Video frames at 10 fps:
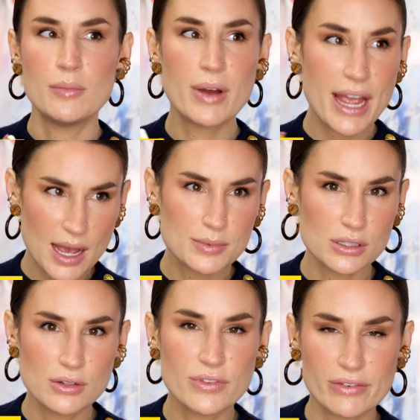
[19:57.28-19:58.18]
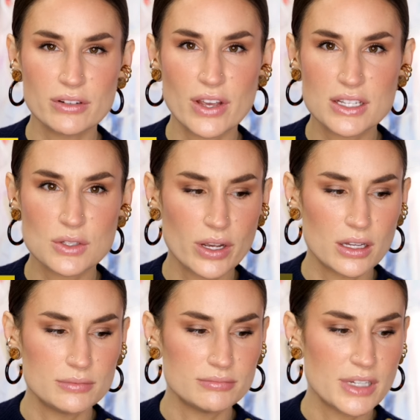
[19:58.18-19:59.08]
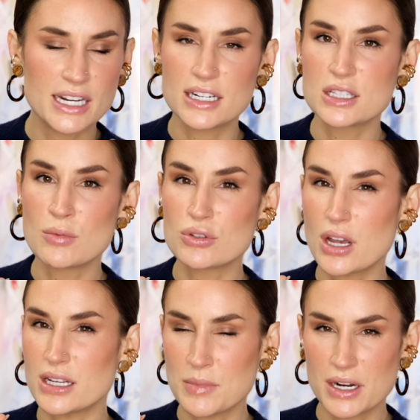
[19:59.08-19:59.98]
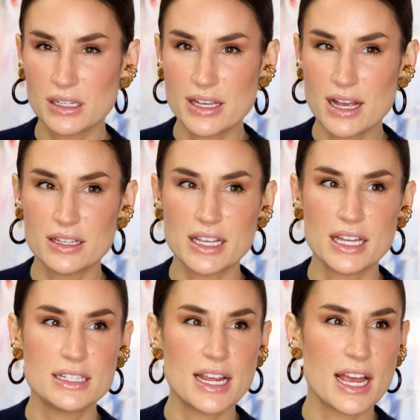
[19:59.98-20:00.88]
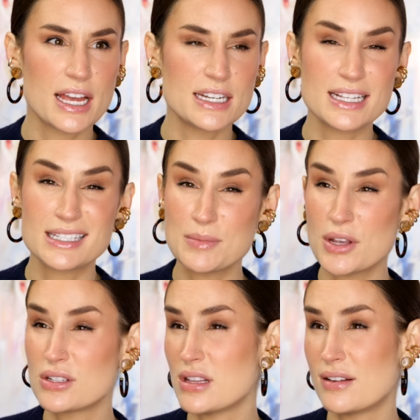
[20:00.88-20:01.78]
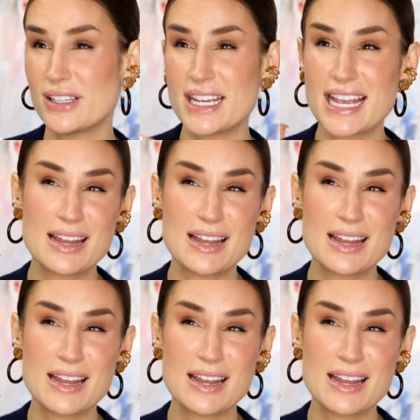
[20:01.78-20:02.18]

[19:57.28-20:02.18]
my absolute favorite face oil and it is the most cosmetically elegant and it smells lovely.